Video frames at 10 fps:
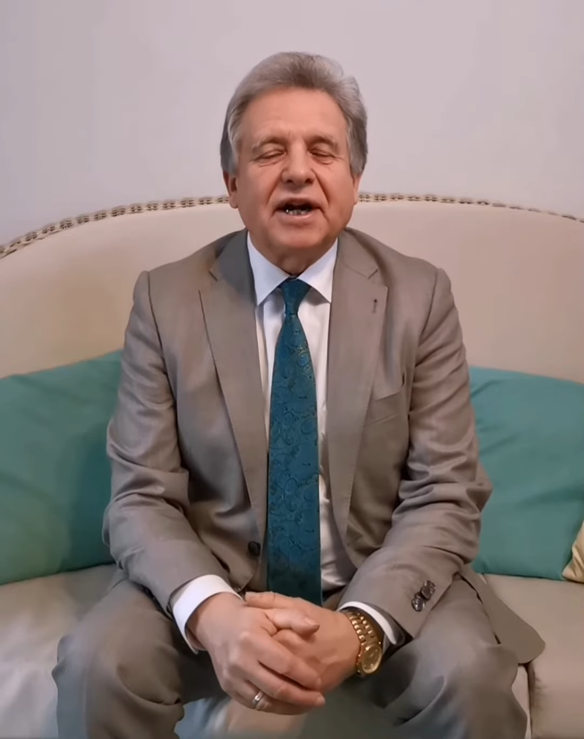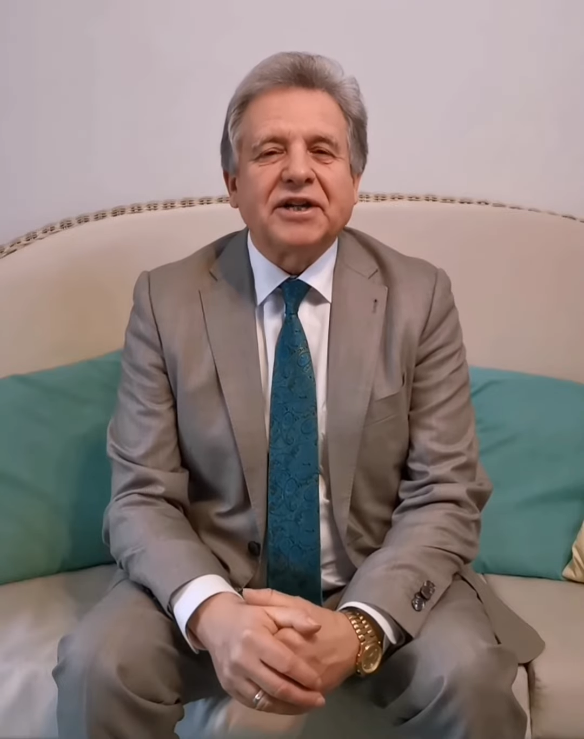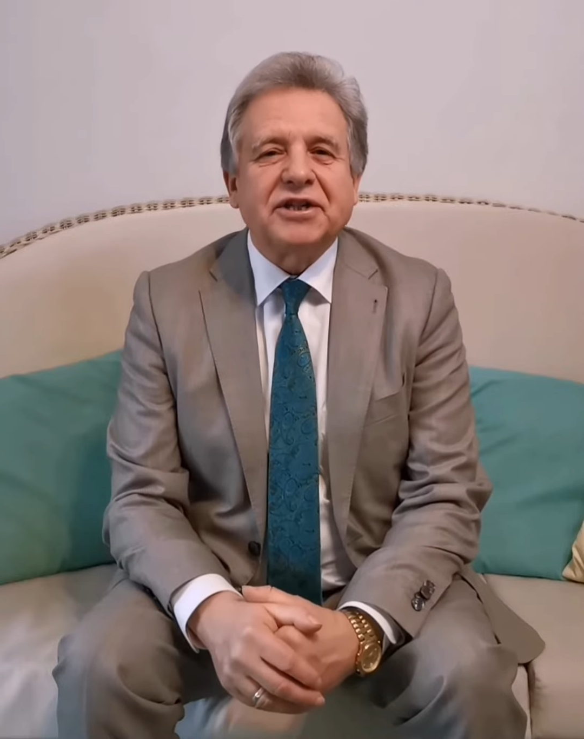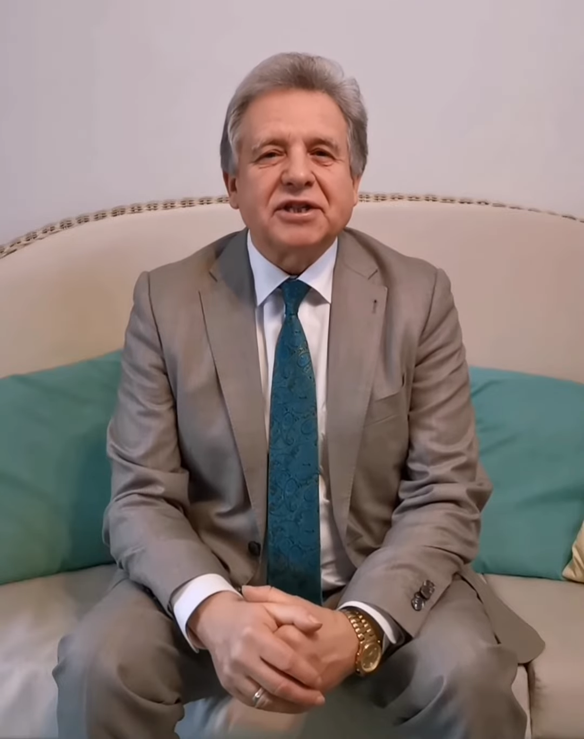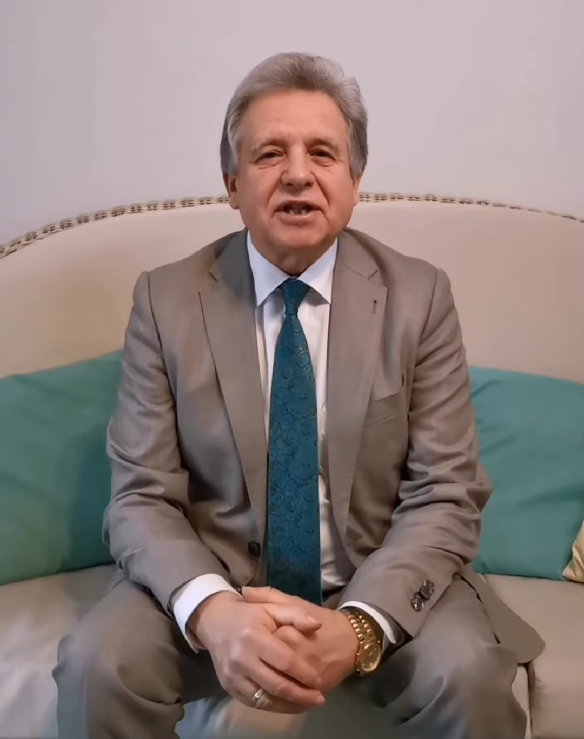I
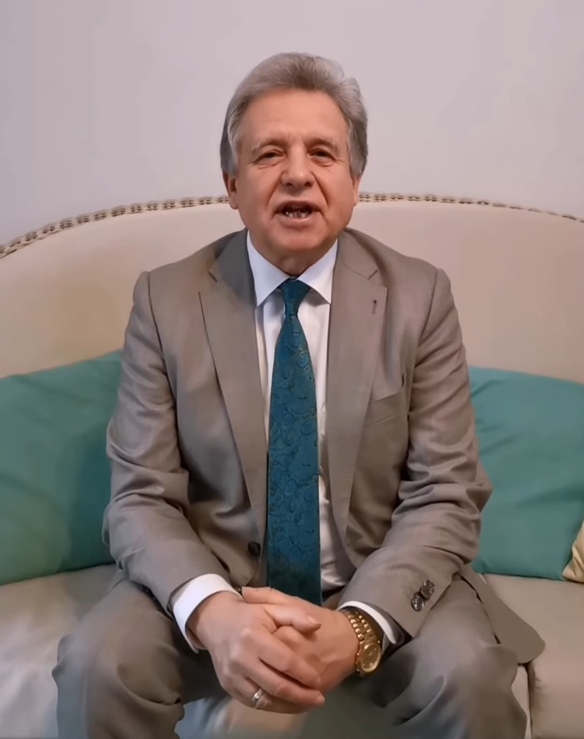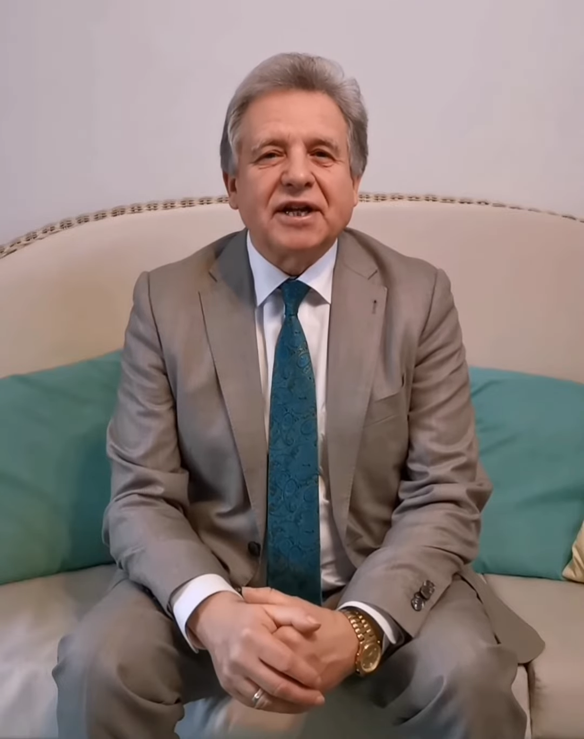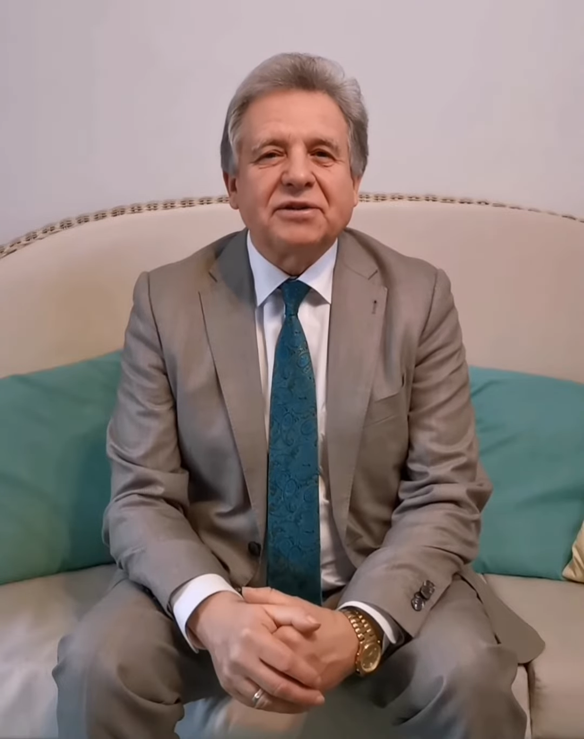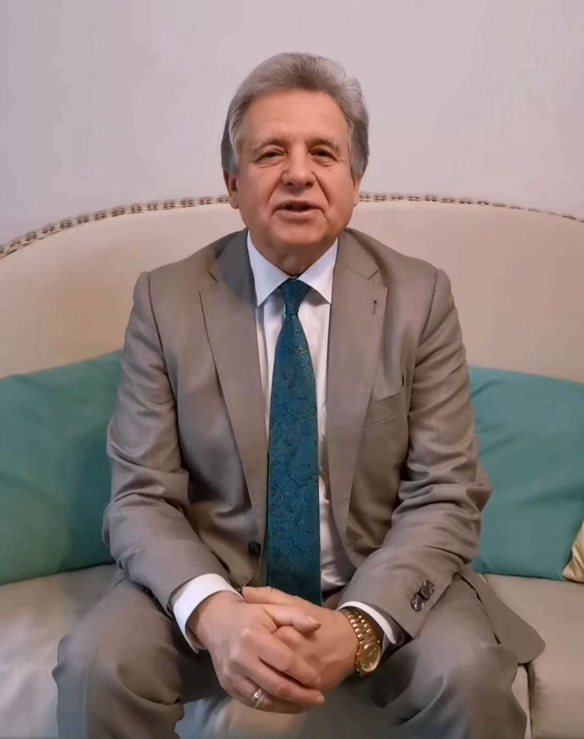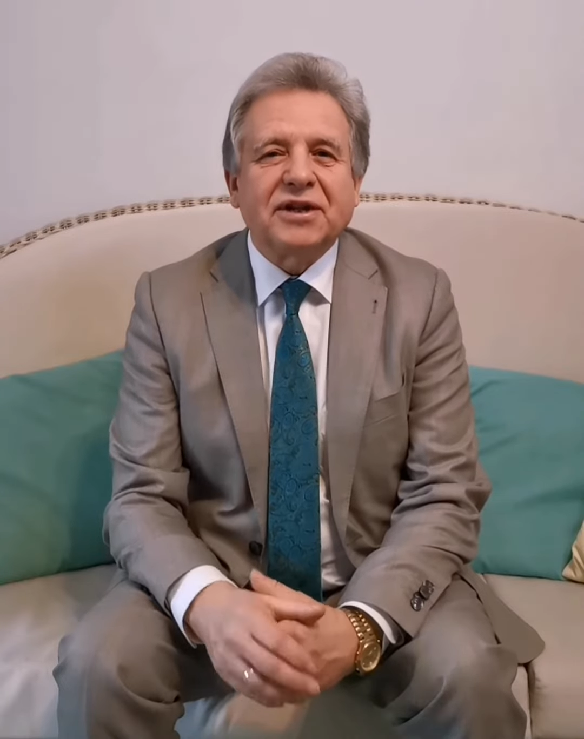just
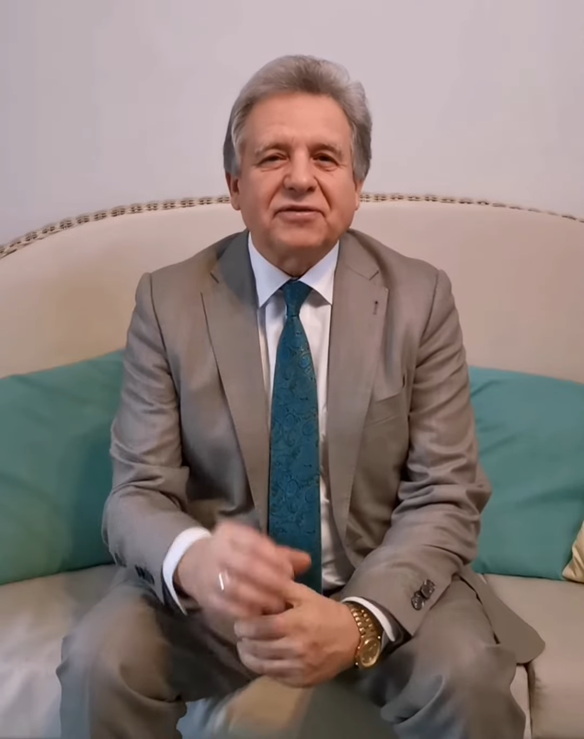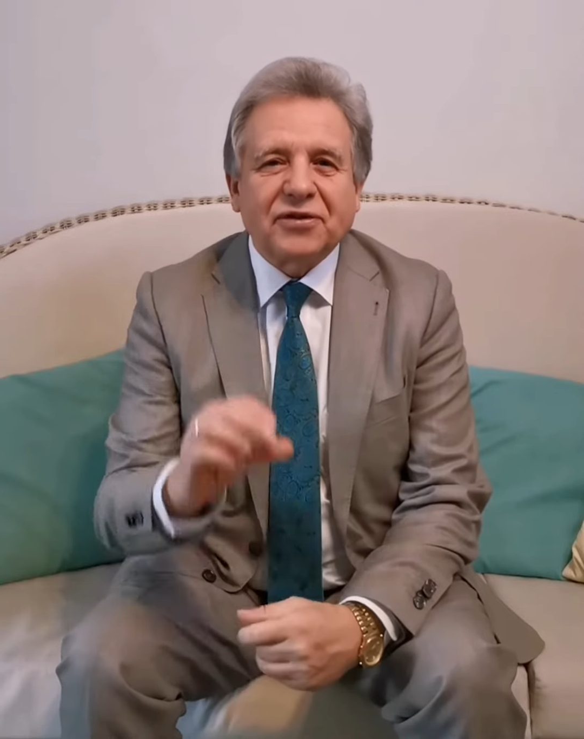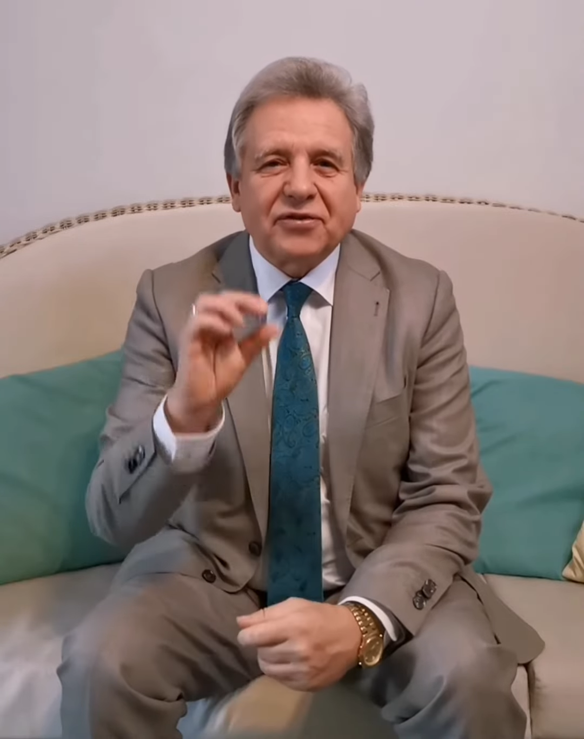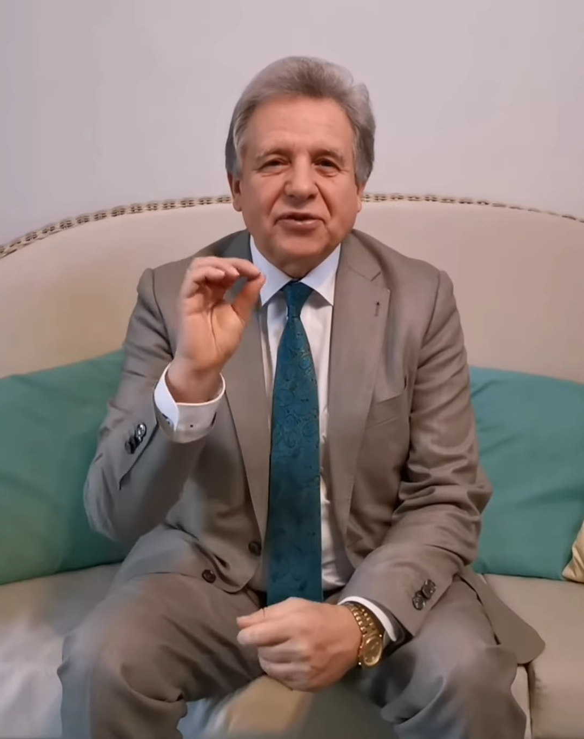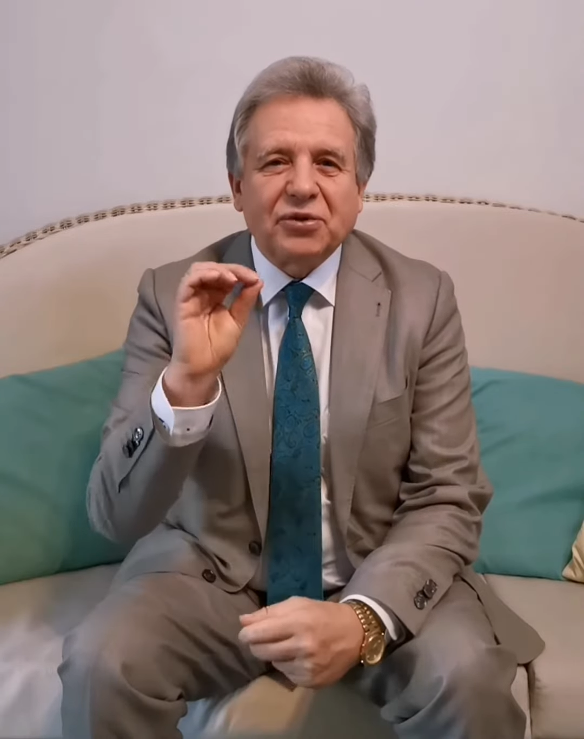like to
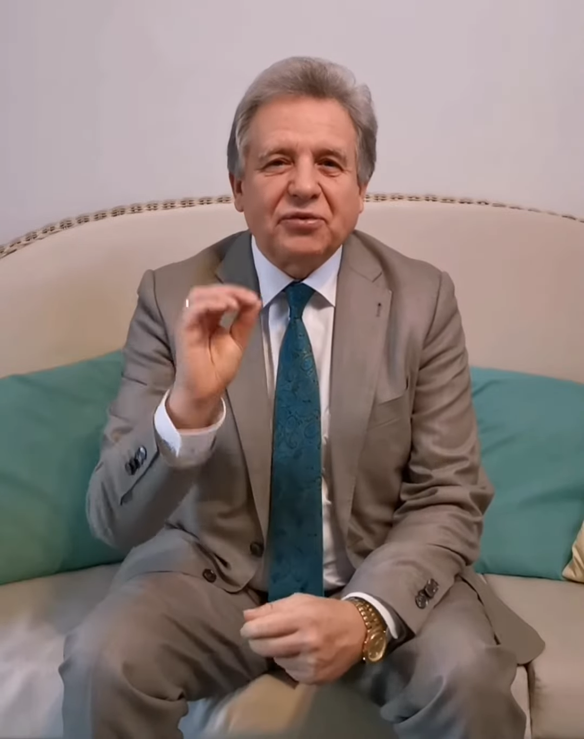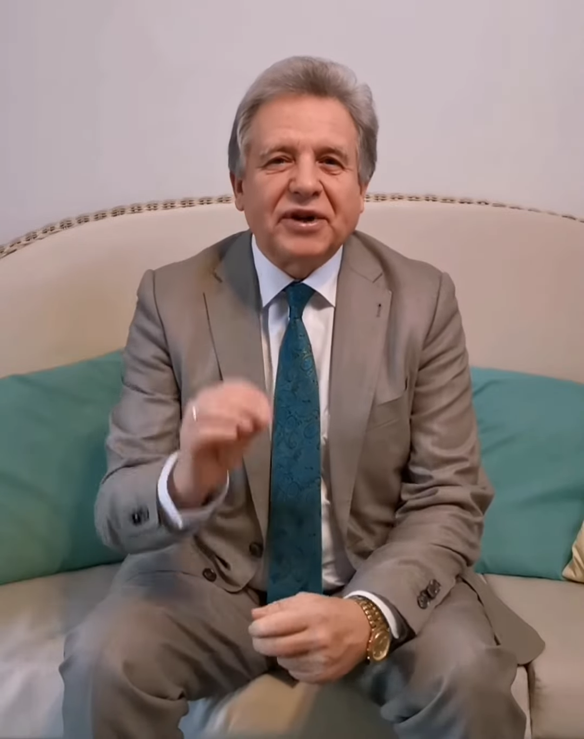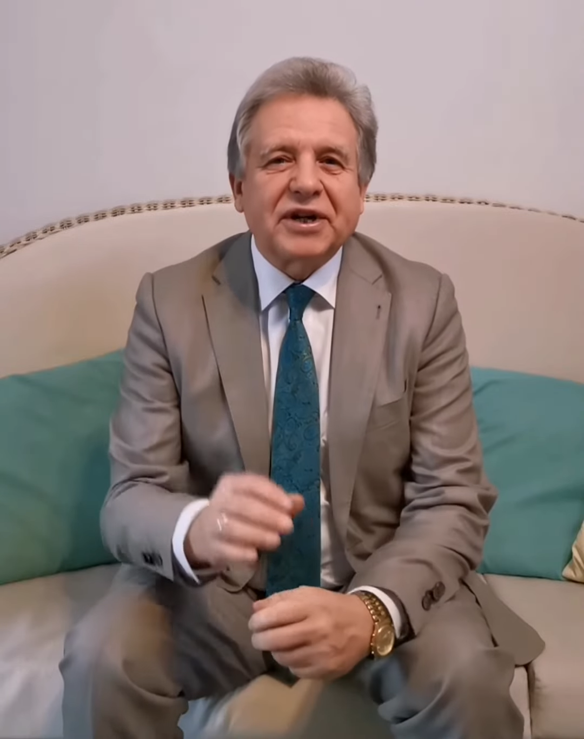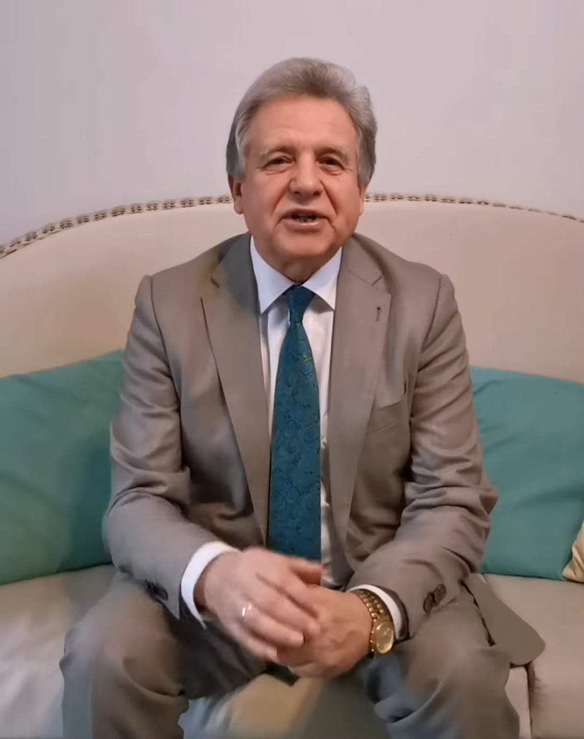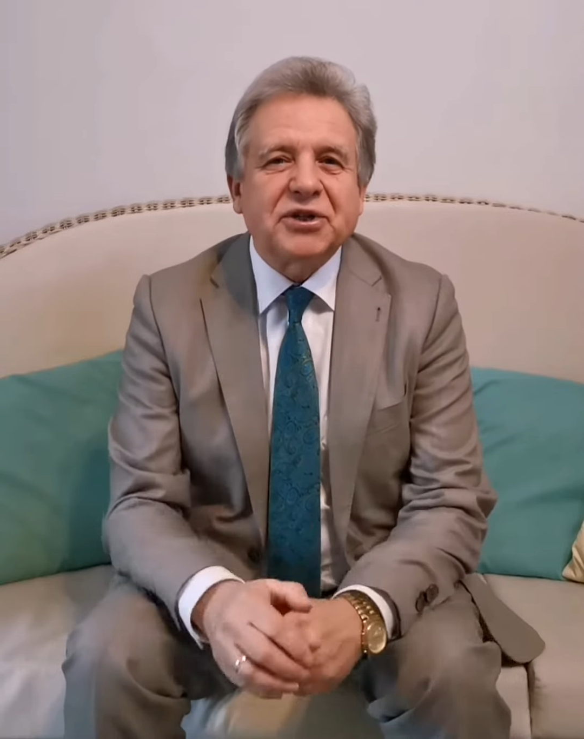give a few
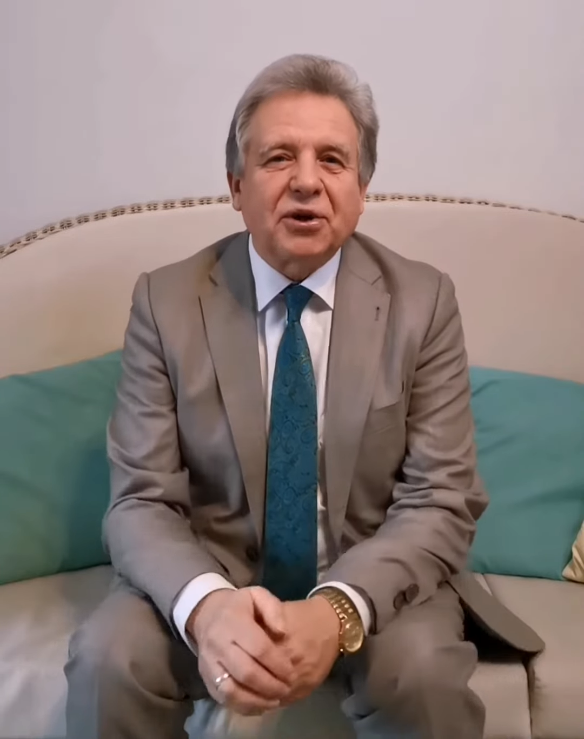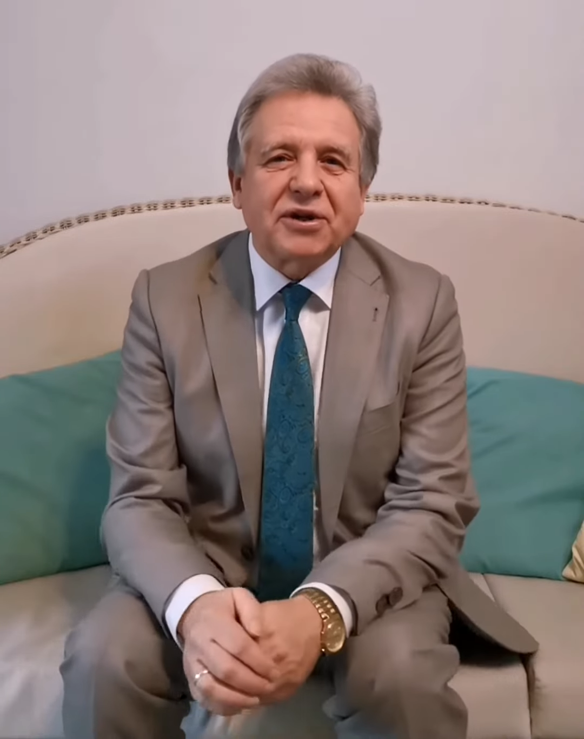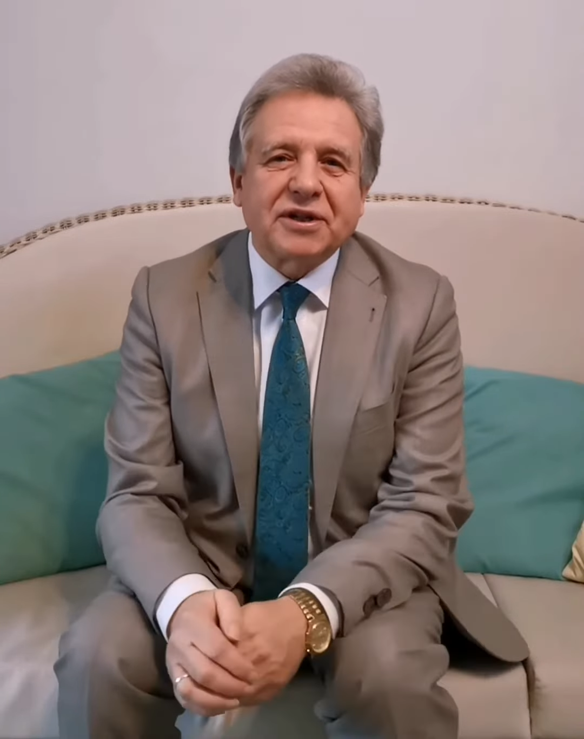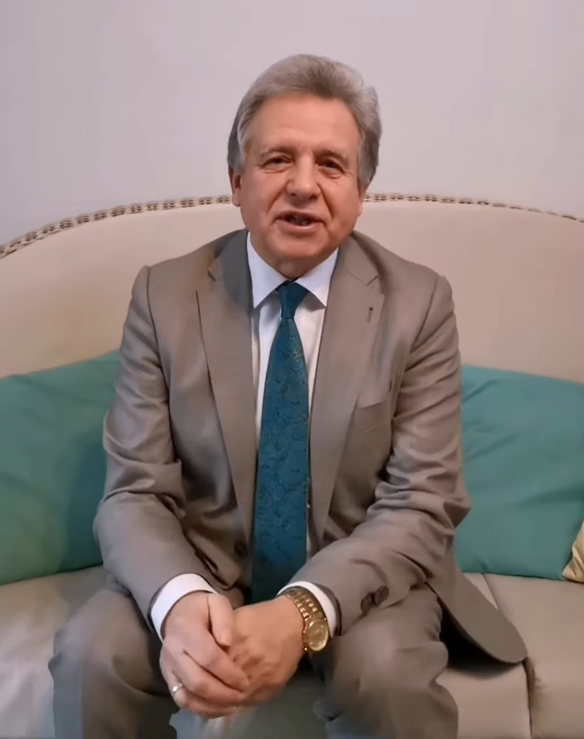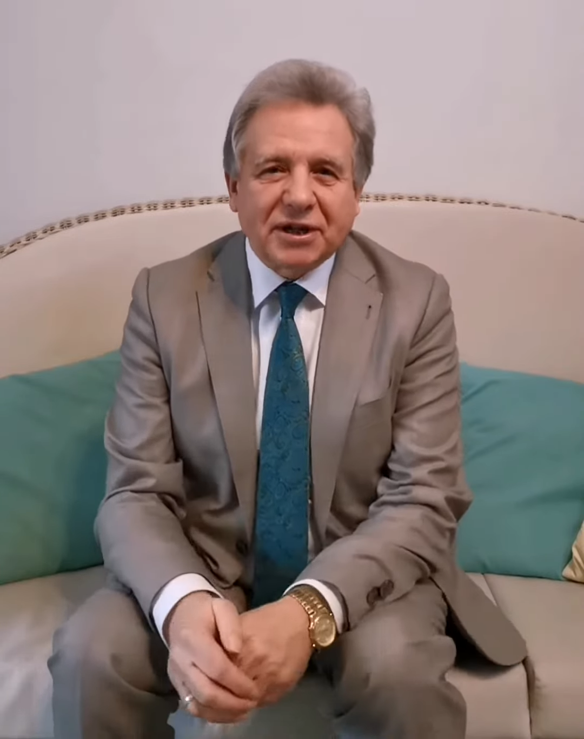very short